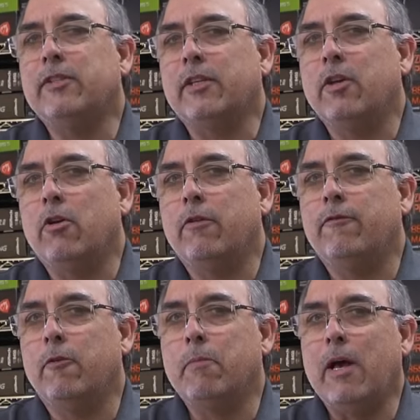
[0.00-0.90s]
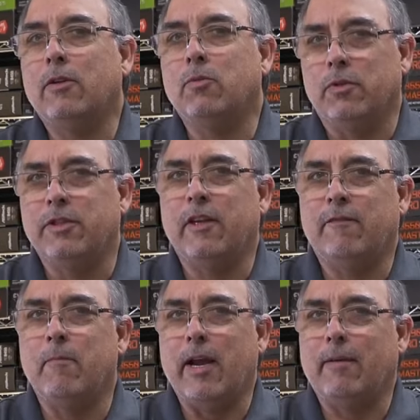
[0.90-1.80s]
600 foot-pounds. We'll see
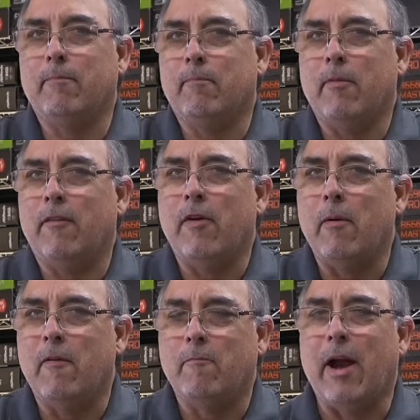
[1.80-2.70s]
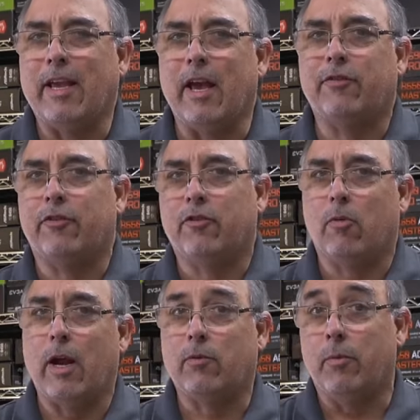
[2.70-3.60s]
if my guess is
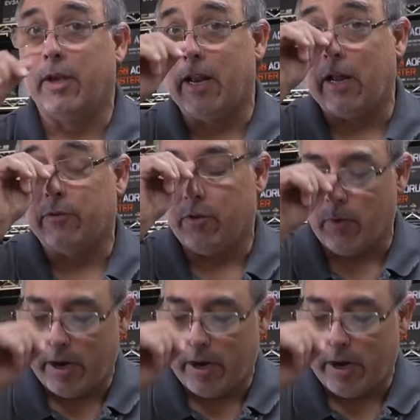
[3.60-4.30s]
correct, we get out to the